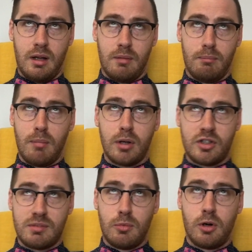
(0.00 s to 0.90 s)

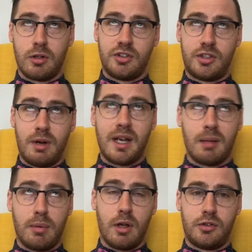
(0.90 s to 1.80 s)
much more constraining
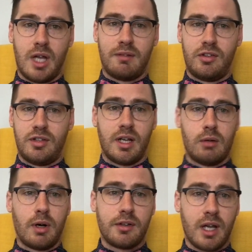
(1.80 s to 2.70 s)
because you have this single
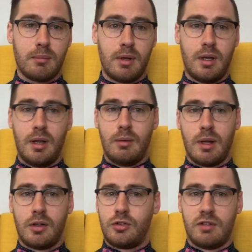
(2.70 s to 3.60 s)
runtime,
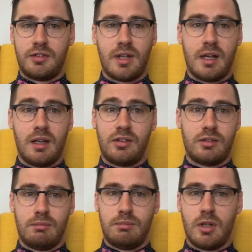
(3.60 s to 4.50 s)
and the server side
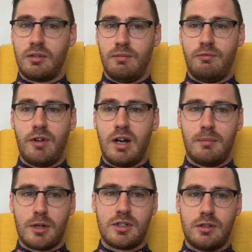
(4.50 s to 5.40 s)
is not
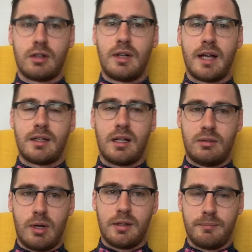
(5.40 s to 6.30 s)
like that,
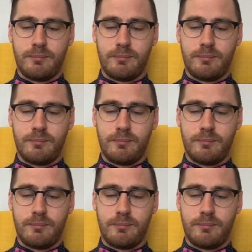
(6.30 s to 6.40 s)
right?